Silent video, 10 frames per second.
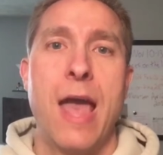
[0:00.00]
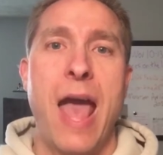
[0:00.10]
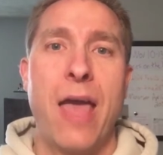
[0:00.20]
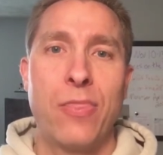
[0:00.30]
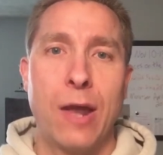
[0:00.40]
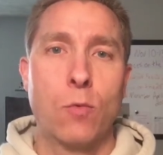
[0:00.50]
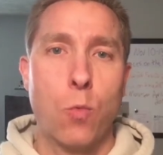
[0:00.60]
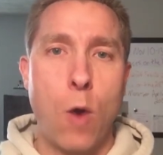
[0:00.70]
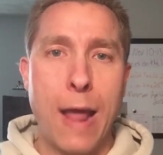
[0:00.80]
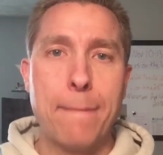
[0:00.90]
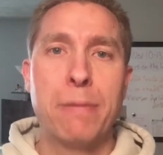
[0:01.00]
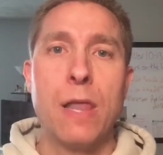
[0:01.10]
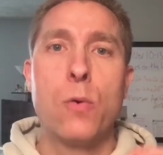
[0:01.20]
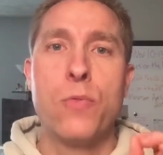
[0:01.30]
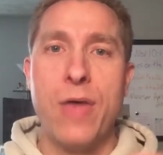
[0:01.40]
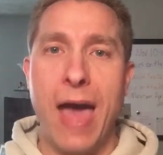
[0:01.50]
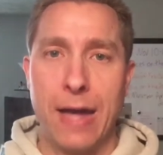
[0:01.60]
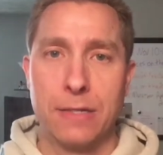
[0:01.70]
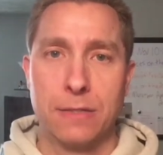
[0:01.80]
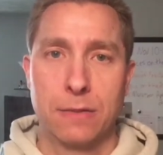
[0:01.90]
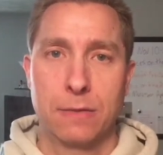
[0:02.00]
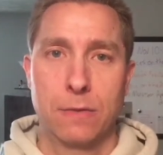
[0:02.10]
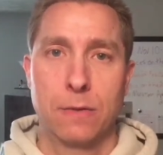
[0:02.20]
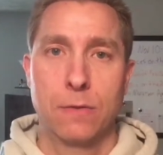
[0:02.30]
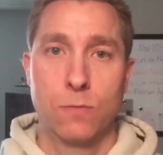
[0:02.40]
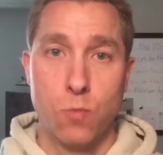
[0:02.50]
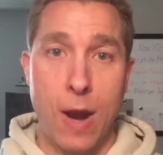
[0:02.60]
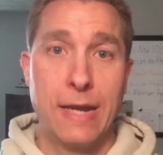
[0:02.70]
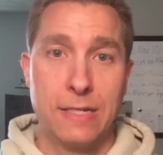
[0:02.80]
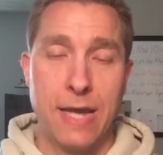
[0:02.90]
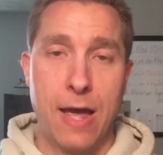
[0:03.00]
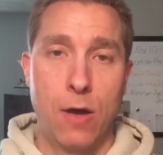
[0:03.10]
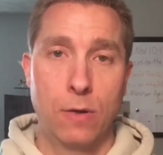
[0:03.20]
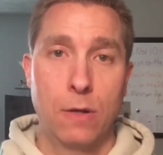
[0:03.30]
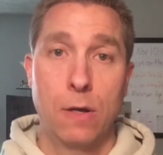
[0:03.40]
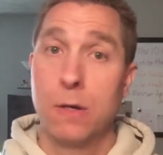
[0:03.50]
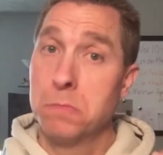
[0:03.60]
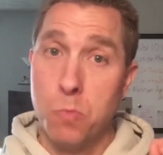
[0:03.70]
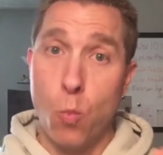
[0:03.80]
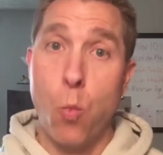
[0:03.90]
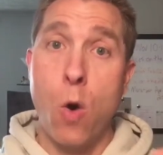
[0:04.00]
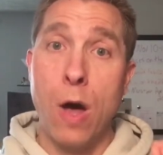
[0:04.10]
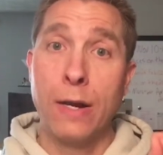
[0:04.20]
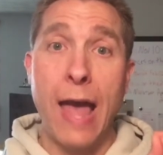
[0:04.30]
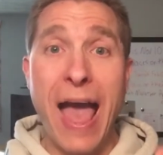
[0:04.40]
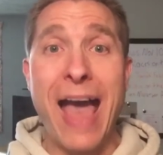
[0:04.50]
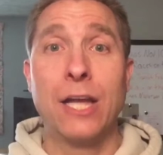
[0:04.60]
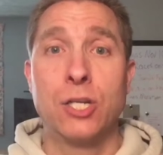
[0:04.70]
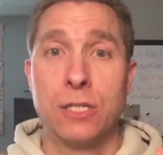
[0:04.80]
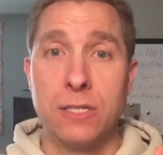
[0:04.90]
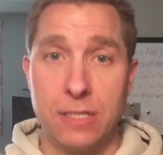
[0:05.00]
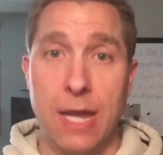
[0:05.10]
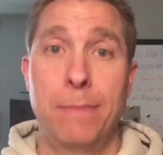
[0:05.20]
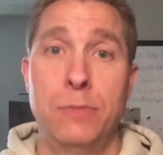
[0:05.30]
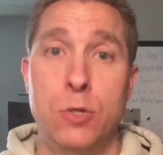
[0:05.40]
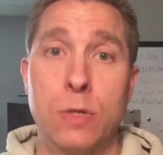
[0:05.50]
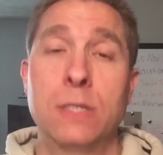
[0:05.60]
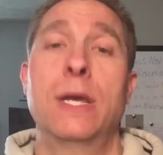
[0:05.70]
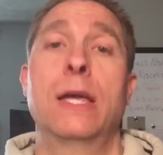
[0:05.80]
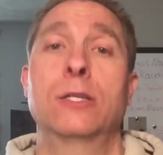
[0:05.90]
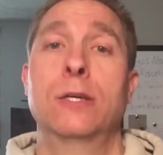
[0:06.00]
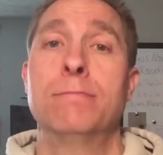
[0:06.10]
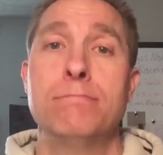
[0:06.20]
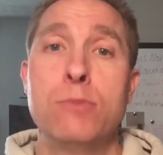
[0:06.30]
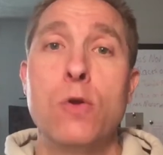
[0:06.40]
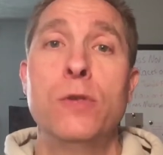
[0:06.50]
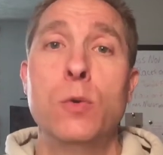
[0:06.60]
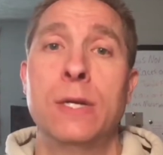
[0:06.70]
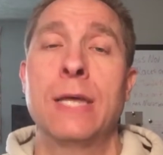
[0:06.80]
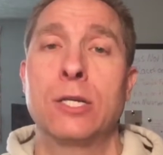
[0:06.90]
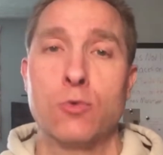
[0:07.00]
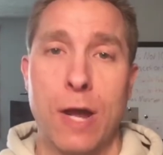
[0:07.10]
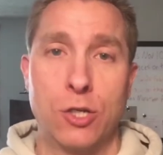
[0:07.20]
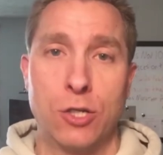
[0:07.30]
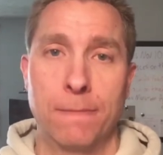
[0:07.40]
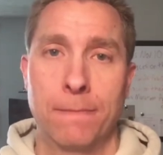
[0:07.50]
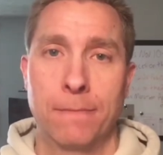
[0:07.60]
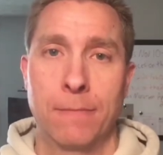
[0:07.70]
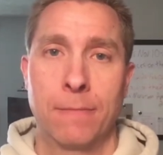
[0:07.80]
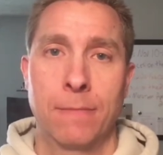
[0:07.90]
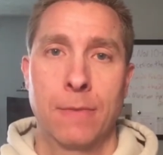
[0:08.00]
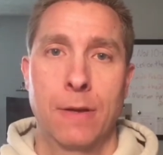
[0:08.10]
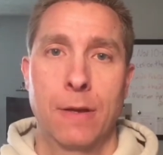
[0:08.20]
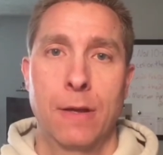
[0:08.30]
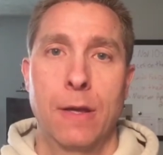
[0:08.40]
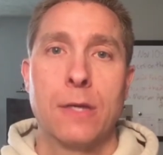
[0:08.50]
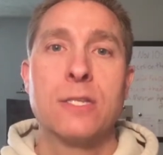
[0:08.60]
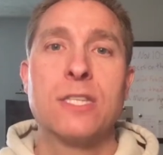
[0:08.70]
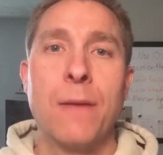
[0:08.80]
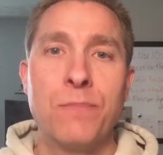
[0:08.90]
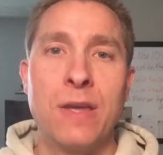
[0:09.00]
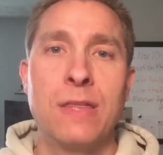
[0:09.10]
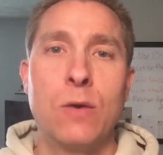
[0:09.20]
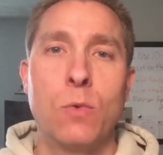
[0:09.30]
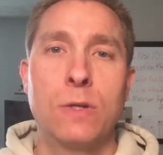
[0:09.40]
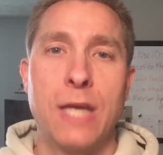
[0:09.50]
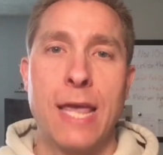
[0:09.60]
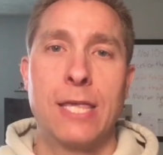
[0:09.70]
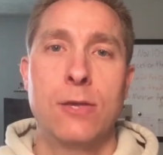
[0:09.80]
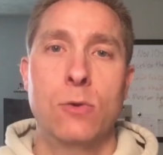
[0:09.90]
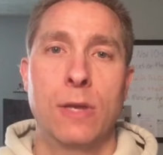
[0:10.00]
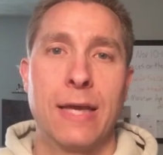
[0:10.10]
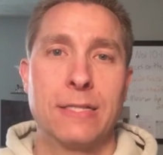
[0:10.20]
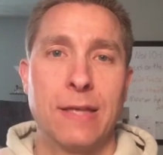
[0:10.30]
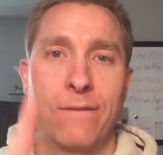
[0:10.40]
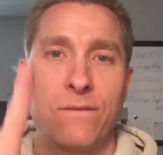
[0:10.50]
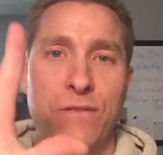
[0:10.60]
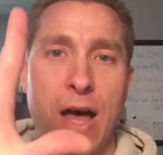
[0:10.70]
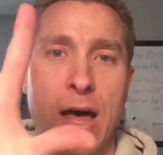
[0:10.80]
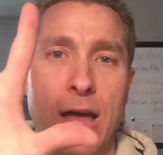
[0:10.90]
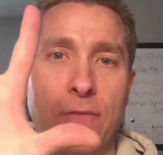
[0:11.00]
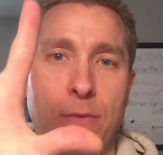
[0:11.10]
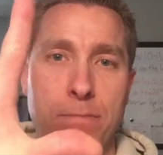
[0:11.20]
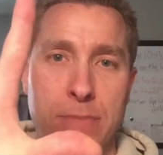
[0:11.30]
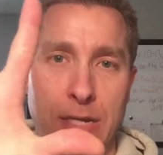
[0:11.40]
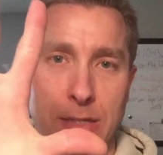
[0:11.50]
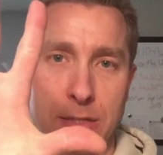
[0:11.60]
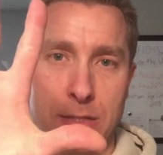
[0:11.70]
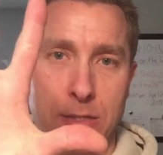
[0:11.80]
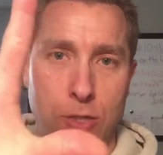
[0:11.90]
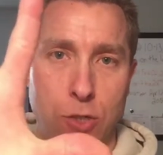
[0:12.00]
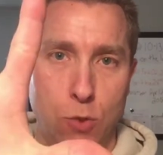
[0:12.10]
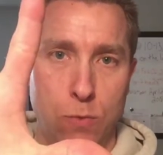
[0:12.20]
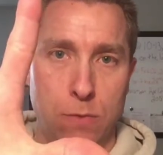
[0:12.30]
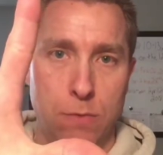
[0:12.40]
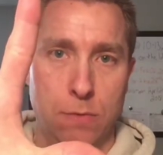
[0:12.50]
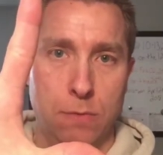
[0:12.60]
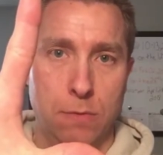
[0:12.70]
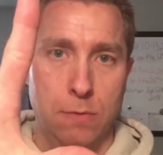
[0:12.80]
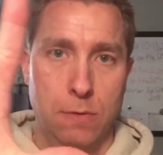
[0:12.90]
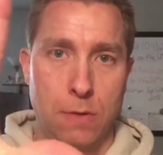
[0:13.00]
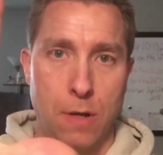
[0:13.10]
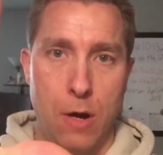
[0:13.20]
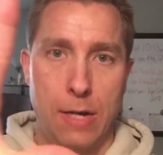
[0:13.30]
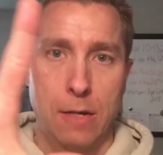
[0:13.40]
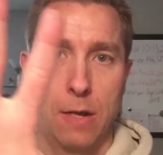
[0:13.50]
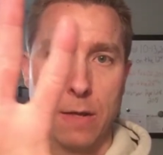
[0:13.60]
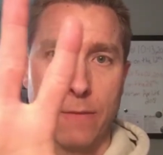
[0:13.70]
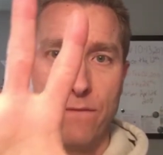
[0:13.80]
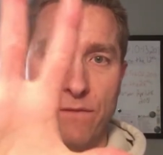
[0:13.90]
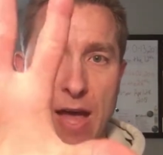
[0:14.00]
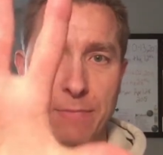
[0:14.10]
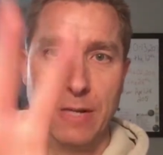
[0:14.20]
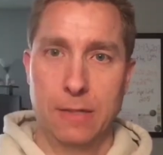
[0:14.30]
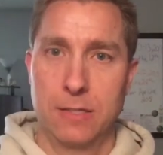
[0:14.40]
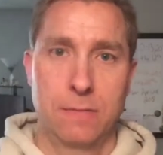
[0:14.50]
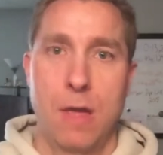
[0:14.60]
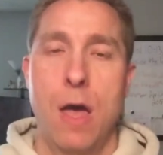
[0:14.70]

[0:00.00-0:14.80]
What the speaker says: And then right below that, write down one action step you can take to move you in that direction. Something that will take you less than 5 minutes to do. All right, 5 minutes.